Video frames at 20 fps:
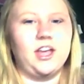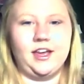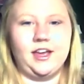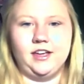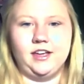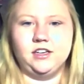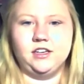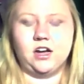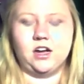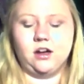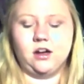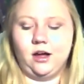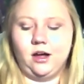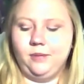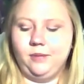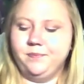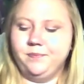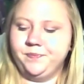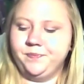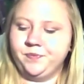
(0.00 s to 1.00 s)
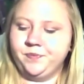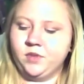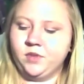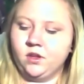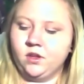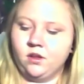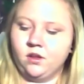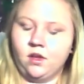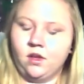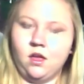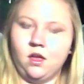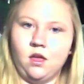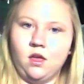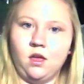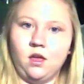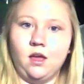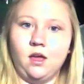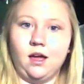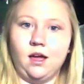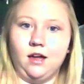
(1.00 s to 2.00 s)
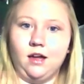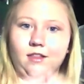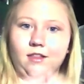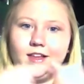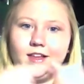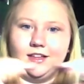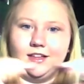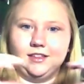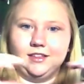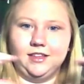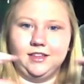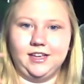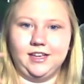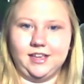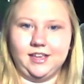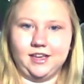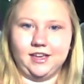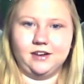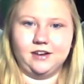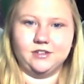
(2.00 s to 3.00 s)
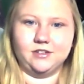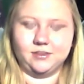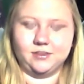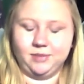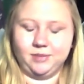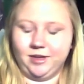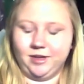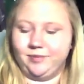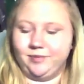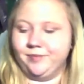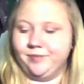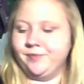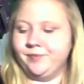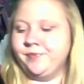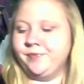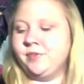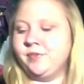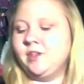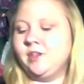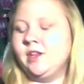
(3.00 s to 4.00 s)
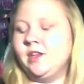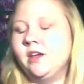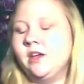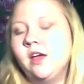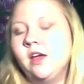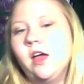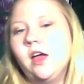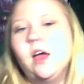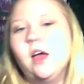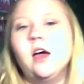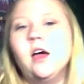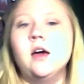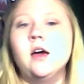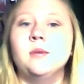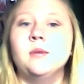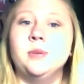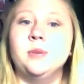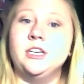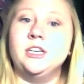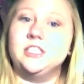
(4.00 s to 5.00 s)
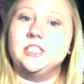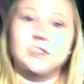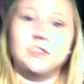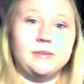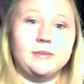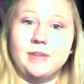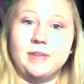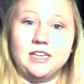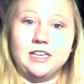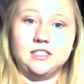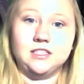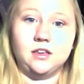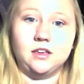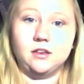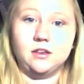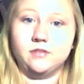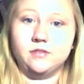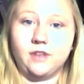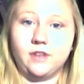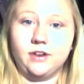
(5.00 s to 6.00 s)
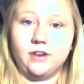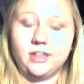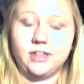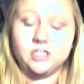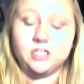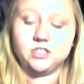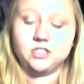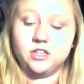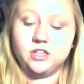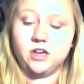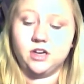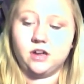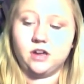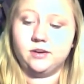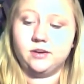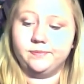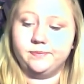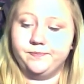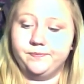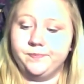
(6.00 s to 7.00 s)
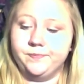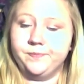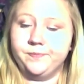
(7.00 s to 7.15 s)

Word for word: a dot com. I'll like link it or something. But it's an amazing foundation. Um,